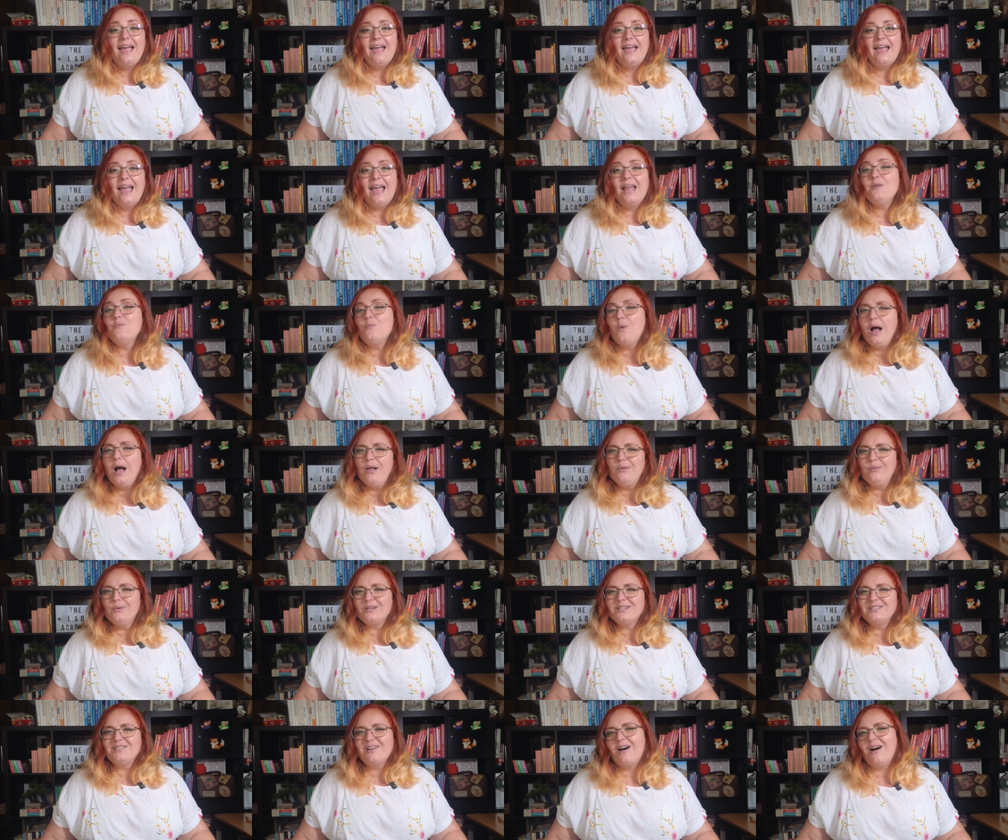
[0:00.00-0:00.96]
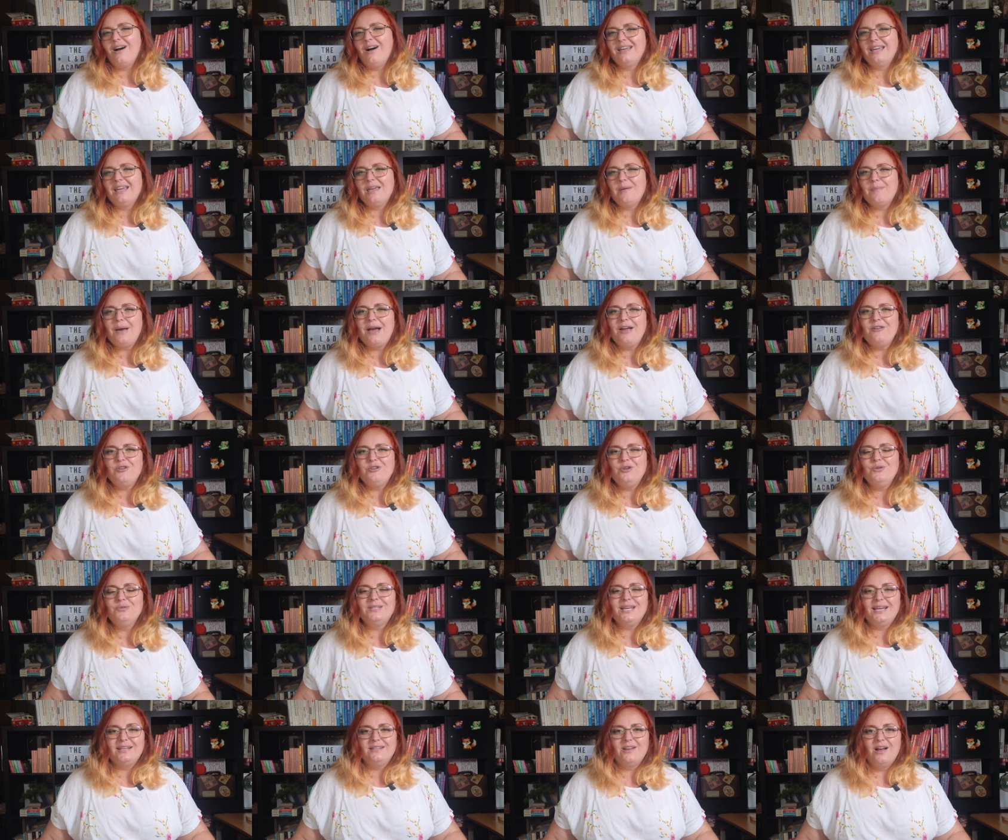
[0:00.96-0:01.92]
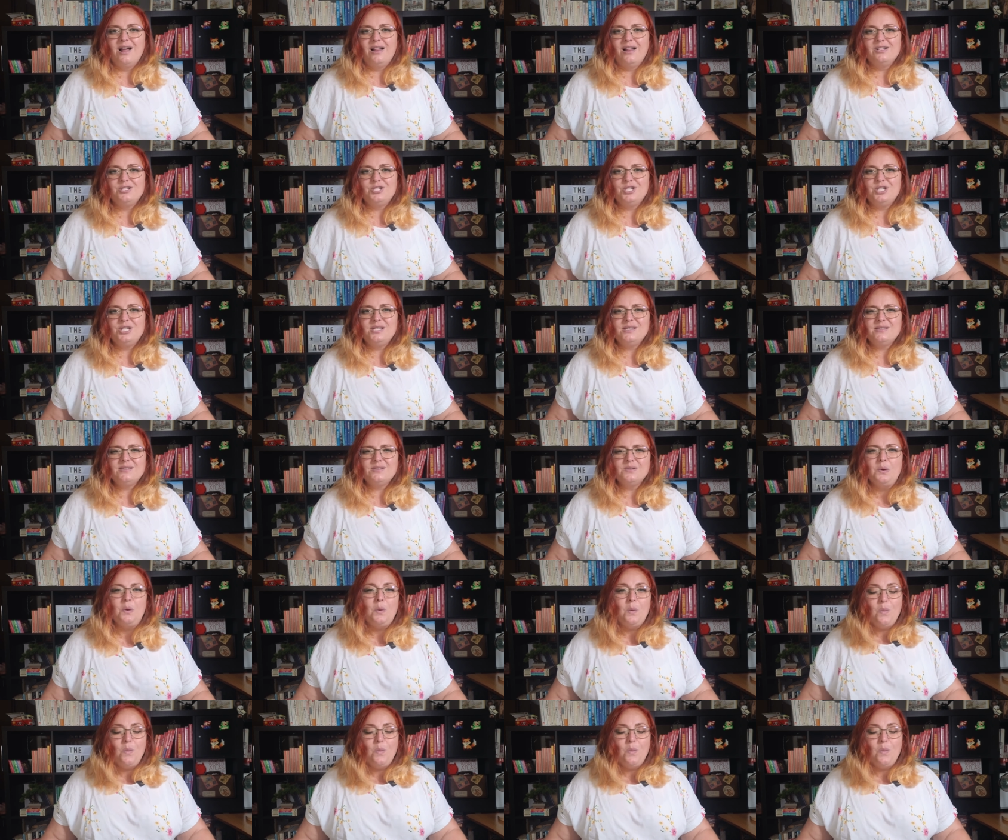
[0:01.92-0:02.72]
And while we're talking about new technologies,